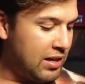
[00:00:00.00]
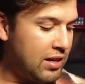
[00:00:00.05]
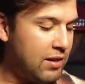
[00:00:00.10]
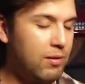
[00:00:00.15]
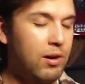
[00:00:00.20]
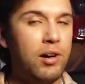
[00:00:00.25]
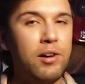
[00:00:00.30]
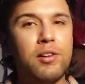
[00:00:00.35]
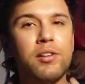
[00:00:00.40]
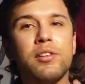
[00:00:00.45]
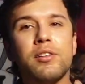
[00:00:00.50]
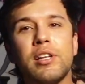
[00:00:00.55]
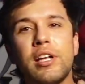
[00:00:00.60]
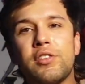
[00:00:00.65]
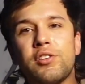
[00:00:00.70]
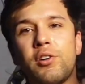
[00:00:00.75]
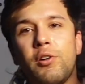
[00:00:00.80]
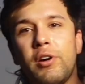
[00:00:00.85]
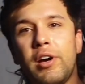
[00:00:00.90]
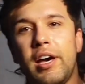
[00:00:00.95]
Well,
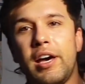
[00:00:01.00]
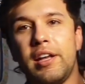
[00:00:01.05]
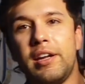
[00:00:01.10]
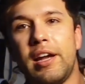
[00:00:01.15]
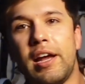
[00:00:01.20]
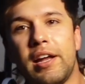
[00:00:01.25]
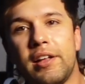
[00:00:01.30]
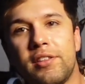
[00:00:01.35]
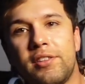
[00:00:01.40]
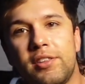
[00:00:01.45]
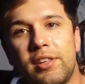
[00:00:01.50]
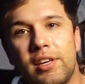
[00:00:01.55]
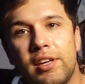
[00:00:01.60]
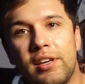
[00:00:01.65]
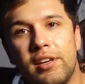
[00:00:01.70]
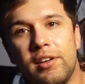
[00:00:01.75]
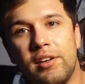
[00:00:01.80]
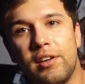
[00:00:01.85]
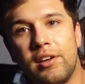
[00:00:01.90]
let's go ahead and see.